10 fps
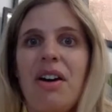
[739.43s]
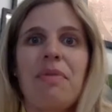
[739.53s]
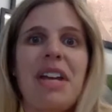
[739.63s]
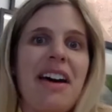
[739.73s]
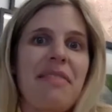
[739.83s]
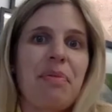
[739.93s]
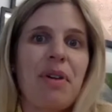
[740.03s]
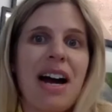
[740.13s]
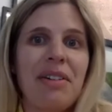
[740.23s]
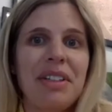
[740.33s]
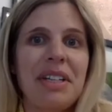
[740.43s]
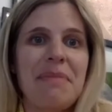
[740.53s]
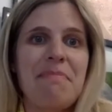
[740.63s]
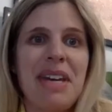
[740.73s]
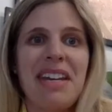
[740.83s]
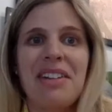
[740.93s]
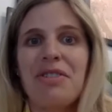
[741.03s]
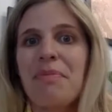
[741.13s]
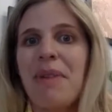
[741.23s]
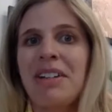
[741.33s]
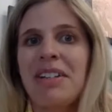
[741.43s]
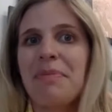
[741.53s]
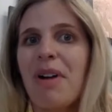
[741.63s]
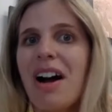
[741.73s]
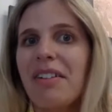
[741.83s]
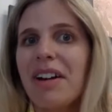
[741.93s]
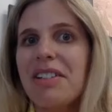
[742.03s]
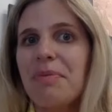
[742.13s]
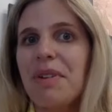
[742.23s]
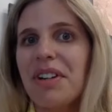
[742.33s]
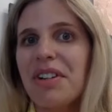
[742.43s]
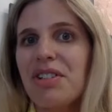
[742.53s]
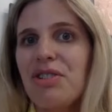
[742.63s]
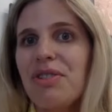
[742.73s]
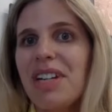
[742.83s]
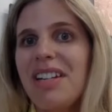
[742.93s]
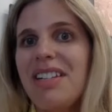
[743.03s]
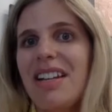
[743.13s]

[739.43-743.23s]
We have proudly made tremendous progress with our students,